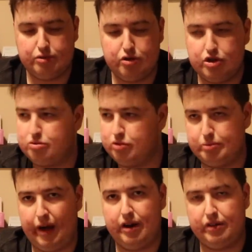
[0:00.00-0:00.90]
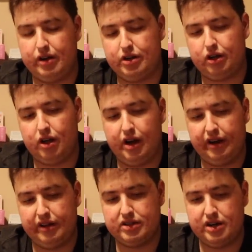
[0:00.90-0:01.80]
so it just was better than Underclock
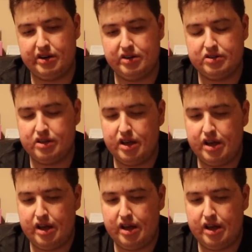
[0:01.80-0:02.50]
in a lot of scenarios.